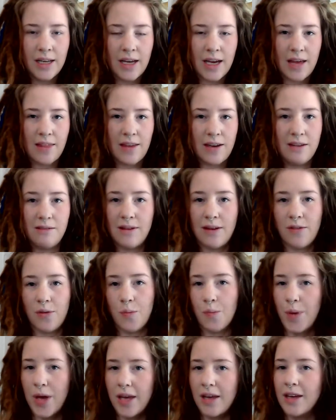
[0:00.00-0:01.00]
and then you have the
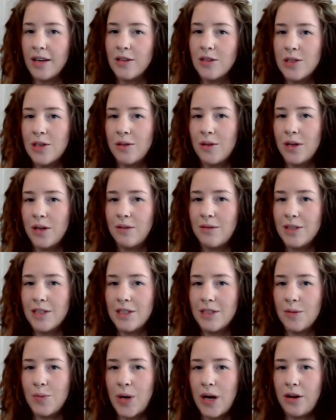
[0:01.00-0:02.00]
baking soda, which is
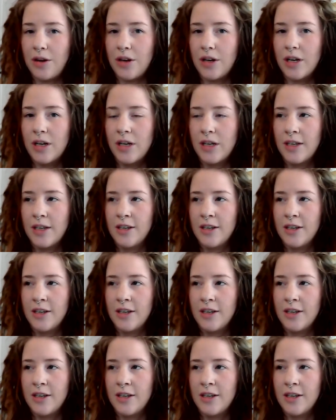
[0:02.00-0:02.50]
a powder.